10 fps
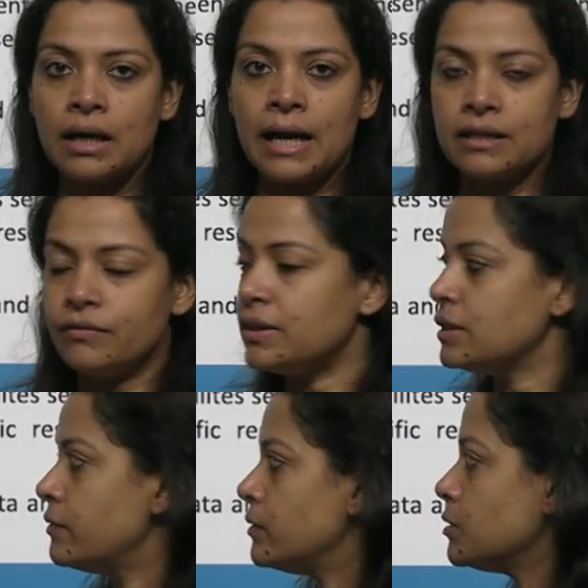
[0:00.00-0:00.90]

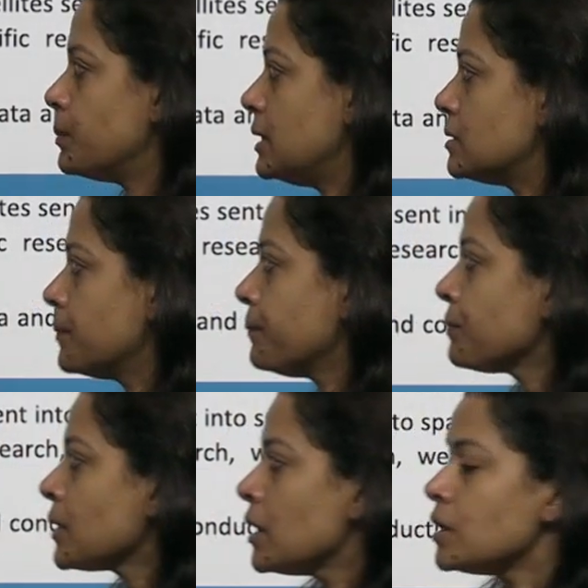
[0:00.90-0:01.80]
activity of the space.
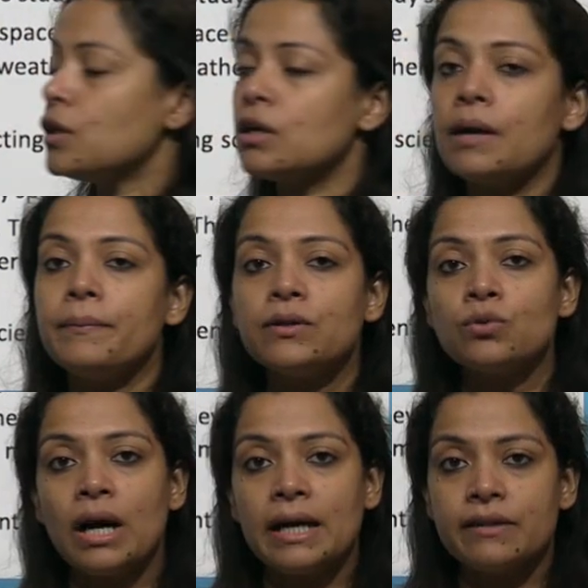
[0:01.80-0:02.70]
Now coming
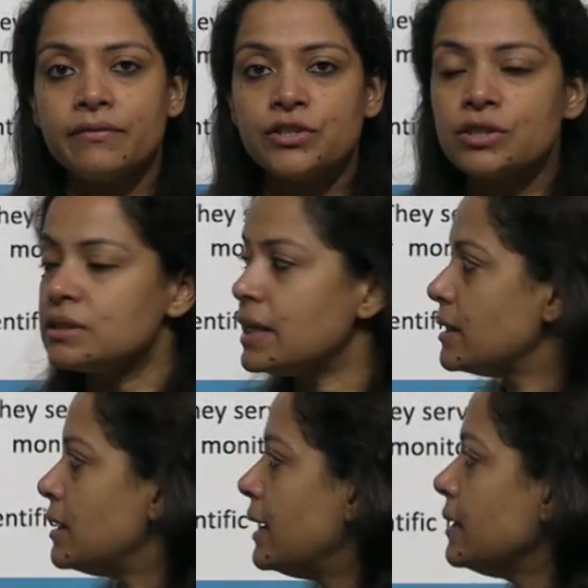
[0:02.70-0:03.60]
to artificial
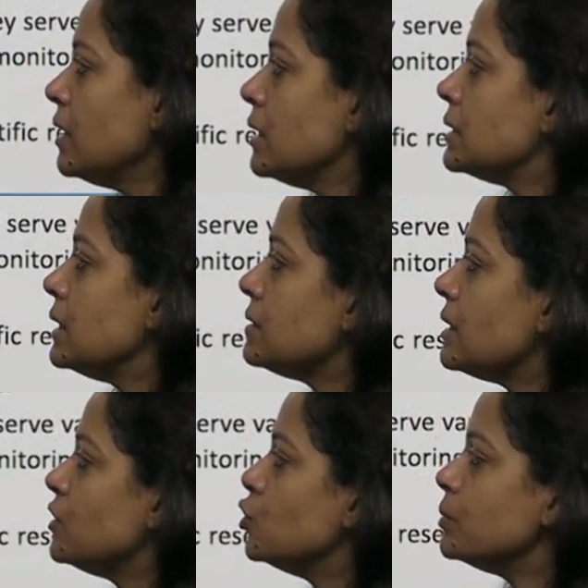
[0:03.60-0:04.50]
satellites, these
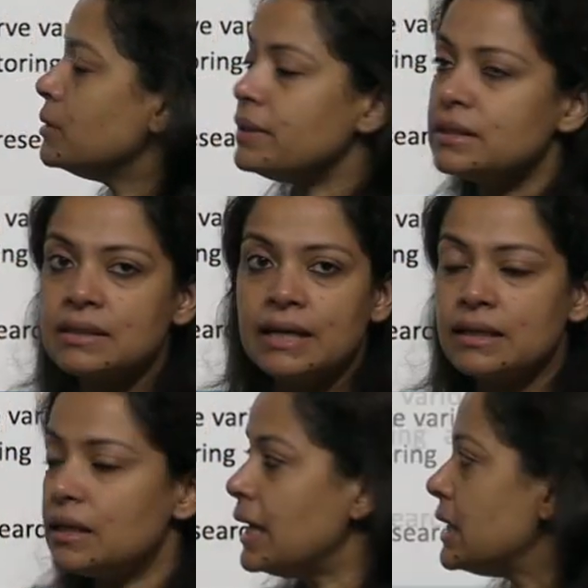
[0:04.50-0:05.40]
are human-made
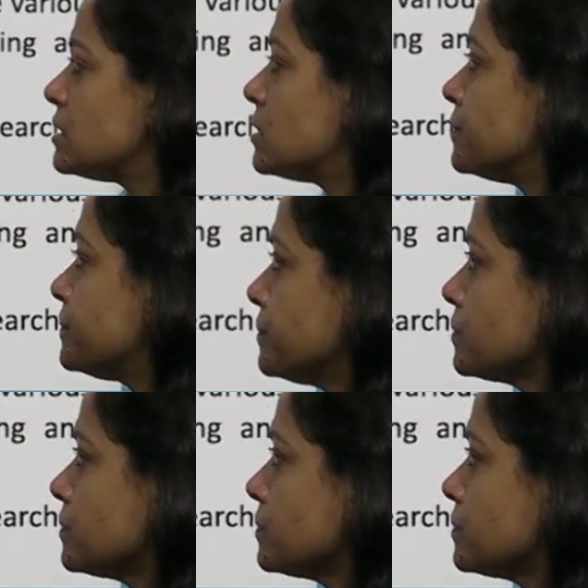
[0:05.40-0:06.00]
satellites.